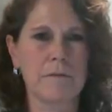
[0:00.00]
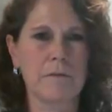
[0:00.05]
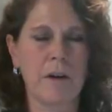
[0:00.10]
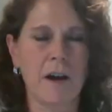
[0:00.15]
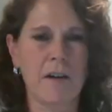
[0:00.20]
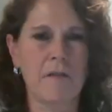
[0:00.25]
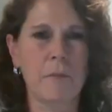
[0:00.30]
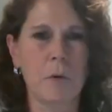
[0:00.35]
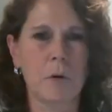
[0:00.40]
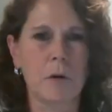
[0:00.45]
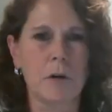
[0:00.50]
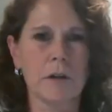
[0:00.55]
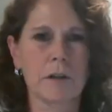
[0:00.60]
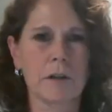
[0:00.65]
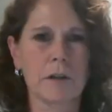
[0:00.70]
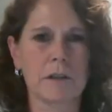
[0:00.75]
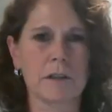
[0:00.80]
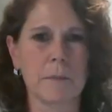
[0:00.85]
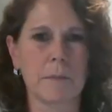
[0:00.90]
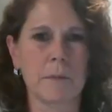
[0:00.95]
five
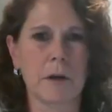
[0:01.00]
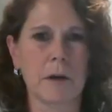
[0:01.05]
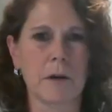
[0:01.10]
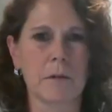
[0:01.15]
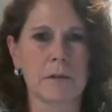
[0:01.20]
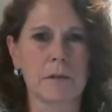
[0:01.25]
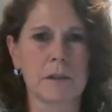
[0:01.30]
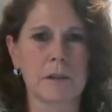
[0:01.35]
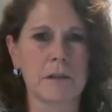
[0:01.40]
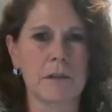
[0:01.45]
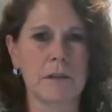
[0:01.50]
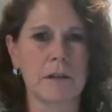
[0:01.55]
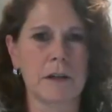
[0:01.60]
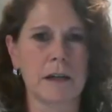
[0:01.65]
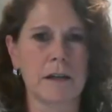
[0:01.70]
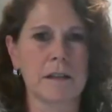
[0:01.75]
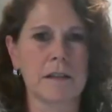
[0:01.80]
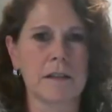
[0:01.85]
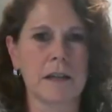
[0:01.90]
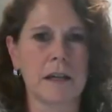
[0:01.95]
poorest zip codes in the
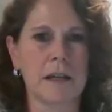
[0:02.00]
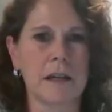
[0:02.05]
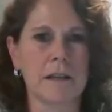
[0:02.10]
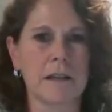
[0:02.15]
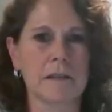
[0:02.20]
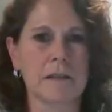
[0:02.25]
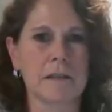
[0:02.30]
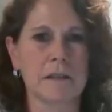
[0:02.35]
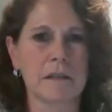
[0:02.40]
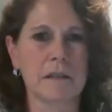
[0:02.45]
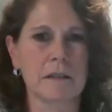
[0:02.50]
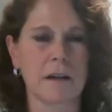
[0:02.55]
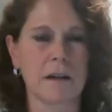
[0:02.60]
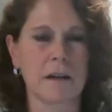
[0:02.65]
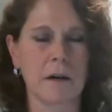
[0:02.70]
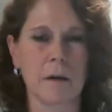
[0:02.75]
United States.